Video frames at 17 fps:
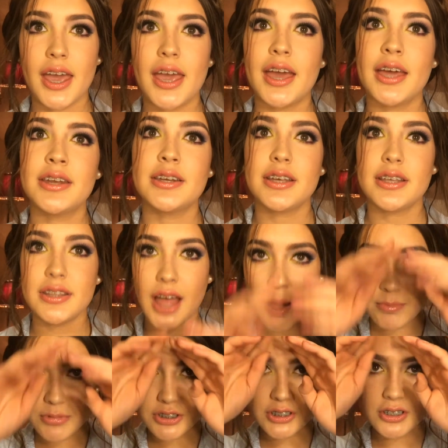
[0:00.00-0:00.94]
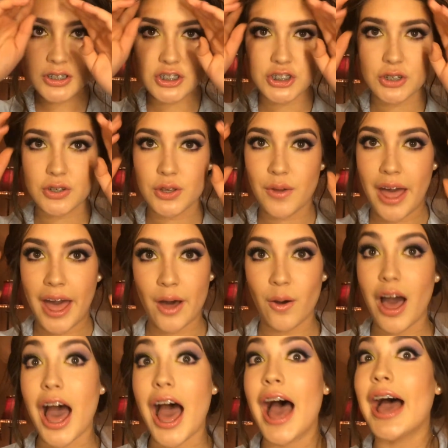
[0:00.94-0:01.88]
And I'm just going to show you
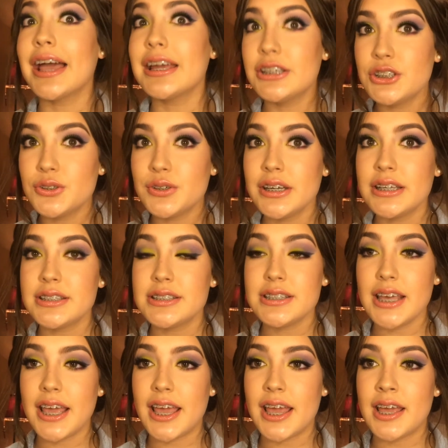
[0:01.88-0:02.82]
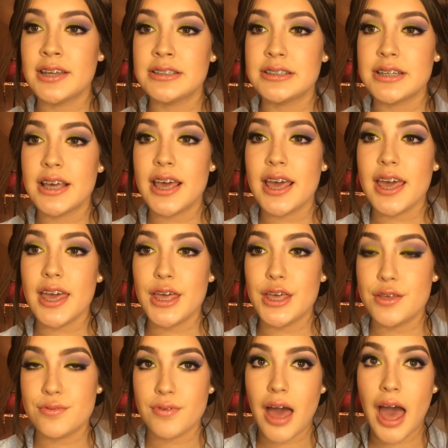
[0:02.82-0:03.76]
how I do it and
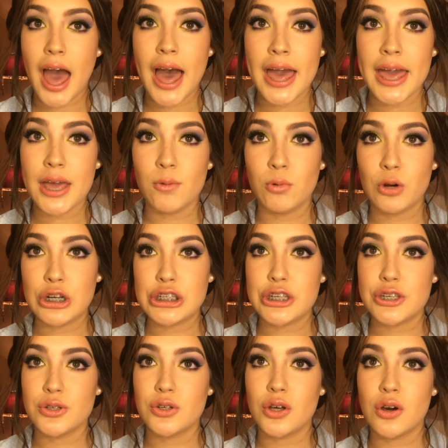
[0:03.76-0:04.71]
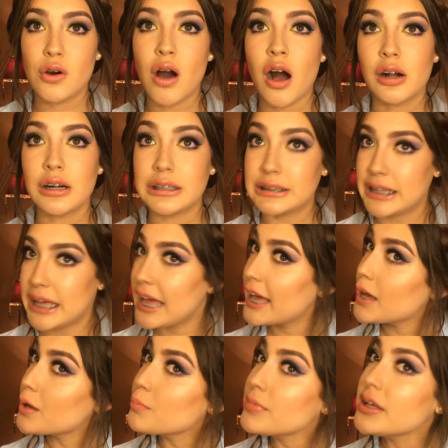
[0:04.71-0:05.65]
if I were to go all
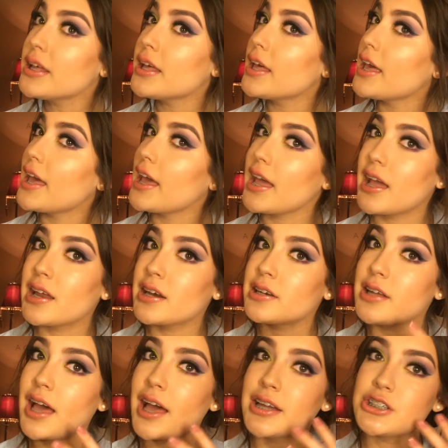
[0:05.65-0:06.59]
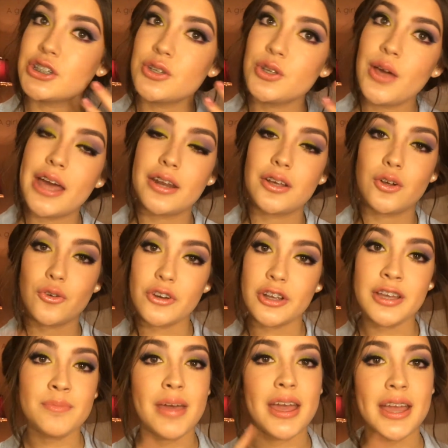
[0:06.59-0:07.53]
glam and I show you how to
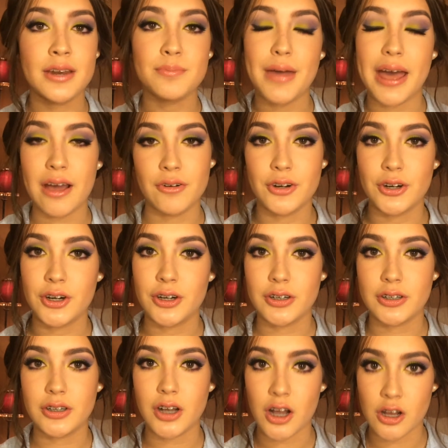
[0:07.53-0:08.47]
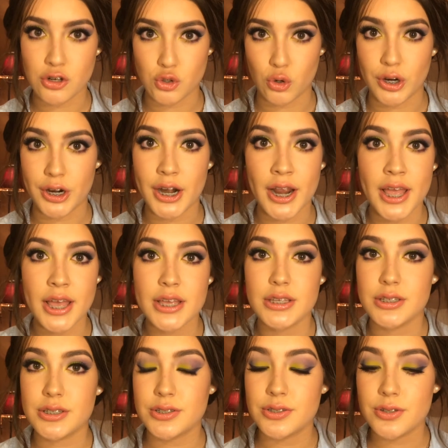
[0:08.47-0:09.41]
cream and powder contour.
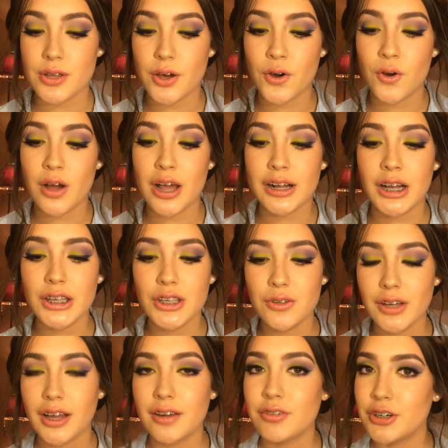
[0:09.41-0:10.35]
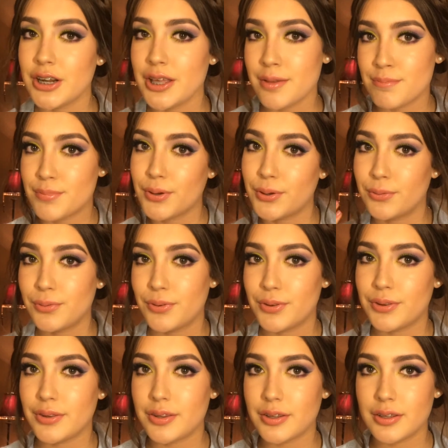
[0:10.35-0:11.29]
So I got you covered in both
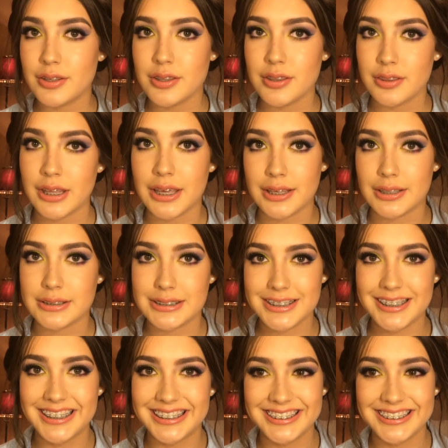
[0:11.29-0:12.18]
things.